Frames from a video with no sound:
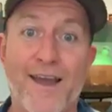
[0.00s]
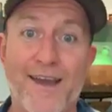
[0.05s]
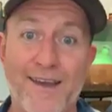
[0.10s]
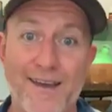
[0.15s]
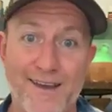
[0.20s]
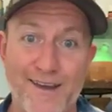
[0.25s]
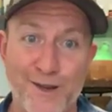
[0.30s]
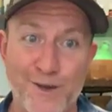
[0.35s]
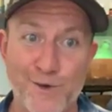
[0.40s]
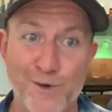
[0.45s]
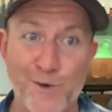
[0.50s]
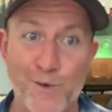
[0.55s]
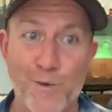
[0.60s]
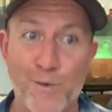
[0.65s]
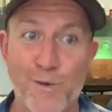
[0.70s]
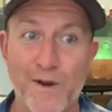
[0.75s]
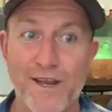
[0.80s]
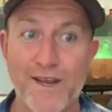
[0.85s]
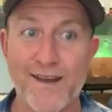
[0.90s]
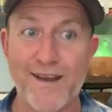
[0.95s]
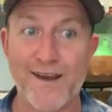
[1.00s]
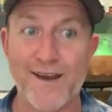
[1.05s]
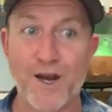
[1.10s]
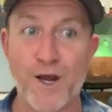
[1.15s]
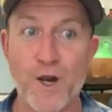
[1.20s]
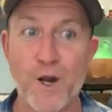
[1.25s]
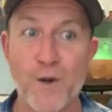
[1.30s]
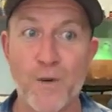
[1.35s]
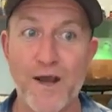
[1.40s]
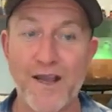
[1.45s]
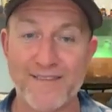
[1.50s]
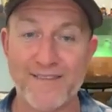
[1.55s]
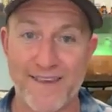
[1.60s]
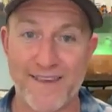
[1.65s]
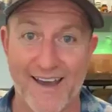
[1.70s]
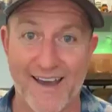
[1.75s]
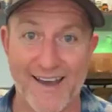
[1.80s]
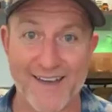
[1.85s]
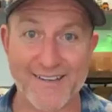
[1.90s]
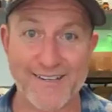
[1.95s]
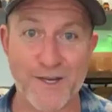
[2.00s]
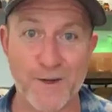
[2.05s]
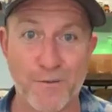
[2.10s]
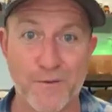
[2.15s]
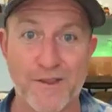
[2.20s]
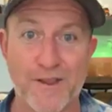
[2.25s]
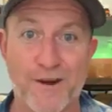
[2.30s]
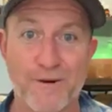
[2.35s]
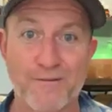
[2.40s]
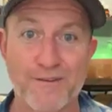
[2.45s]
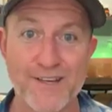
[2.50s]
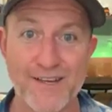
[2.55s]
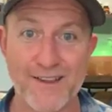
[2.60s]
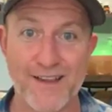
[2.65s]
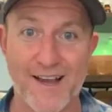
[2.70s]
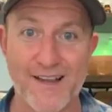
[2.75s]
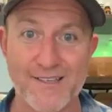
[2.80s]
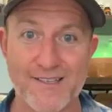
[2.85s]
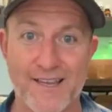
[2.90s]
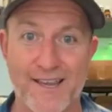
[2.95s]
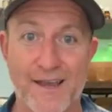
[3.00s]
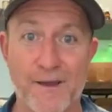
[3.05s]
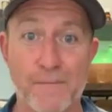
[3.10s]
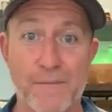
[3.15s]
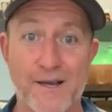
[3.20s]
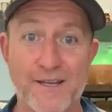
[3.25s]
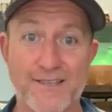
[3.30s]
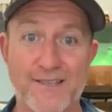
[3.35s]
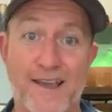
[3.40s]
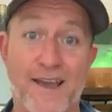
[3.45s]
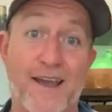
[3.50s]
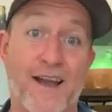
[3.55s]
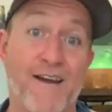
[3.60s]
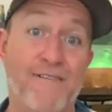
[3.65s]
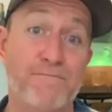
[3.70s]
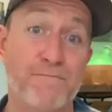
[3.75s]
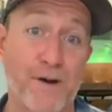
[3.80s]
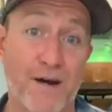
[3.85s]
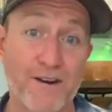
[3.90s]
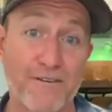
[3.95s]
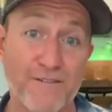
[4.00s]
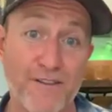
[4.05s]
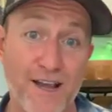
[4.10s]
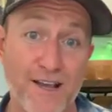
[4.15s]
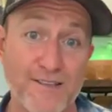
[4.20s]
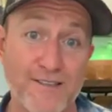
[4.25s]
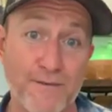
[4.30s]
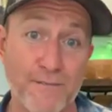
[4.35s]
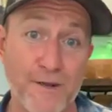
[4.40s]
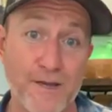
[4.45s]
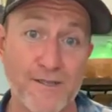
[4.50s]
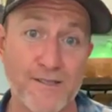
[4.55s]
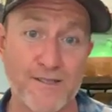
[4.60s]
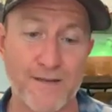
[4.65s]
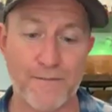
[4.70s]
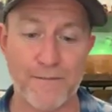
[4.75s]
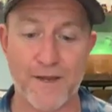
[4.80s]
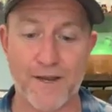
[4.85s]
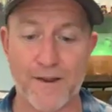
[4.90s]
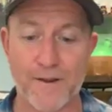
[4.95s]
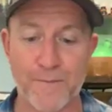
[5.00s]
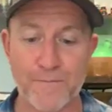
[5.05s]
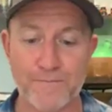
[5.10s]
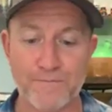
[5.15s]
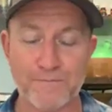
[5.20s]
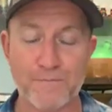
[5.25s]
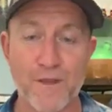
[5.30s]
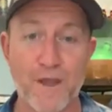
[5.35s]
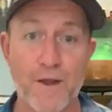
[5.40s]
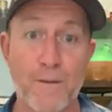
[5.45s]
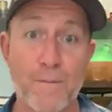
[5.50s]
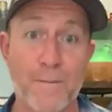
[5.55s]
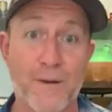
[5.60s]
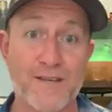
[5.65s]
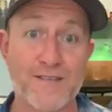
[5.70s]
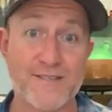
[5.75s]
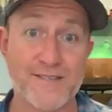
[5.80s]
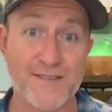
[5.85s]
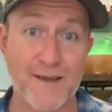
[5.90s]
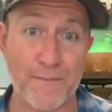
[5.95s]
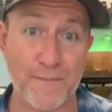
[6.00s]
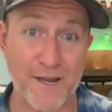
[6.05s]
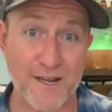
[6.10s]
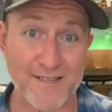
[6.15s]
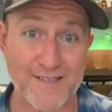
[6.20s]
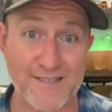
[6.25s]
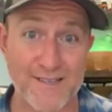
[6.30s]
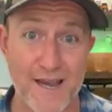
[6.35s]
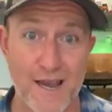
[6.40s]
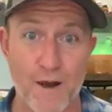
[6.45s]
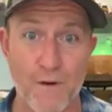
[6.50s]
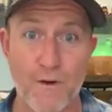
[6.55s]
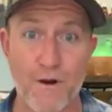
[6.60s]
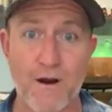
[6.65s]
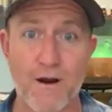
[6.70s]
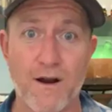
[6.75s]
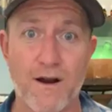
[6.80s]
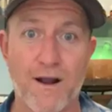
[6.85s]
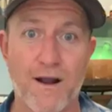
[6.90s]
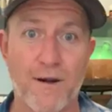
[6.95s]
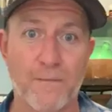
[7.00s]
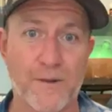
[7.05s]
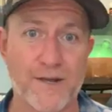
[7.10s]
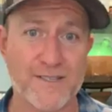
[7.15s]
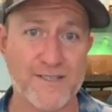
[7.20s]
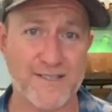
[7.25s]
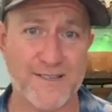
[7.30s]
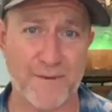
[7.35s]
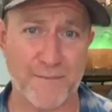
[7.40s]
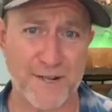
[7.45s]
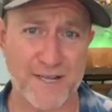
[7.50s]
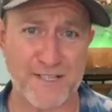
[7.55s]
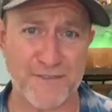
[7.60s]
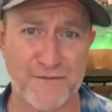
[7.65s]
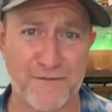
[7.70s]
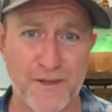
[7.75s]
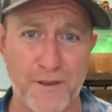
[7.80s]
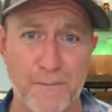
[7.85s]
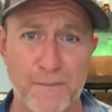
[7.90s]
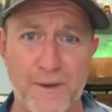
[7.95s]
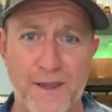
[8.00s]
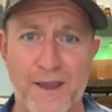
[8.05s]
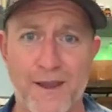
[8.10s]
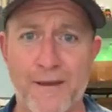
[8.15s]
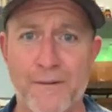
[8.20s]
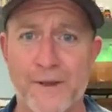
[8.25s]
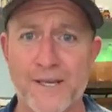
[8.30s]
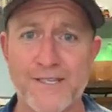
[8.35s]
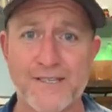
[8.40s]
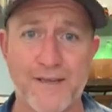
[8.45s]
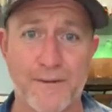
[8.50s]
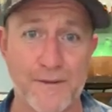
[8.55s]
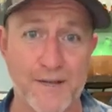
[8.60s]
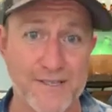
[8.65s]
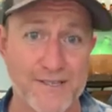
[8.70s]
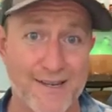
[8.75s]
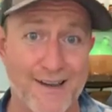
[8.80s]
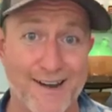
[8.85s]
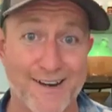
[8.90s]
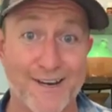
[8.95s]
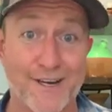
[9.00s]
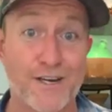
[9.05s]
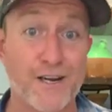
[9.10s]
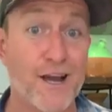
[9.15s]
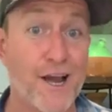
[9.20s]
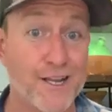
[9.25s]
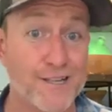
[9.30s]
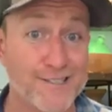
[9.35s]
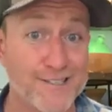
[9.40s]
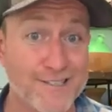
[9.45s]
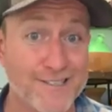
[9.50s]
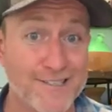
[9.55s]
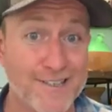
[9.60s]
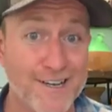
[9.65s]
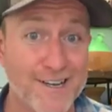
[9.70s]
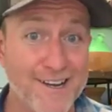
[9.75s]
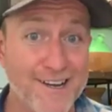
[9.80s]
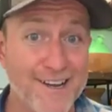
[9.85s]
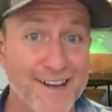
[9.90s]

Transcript: And we equate that without realizing it by saying, I have butterflies in my stomach, my stomach's sour, my stomach's flipping, my stomach's tied in knots.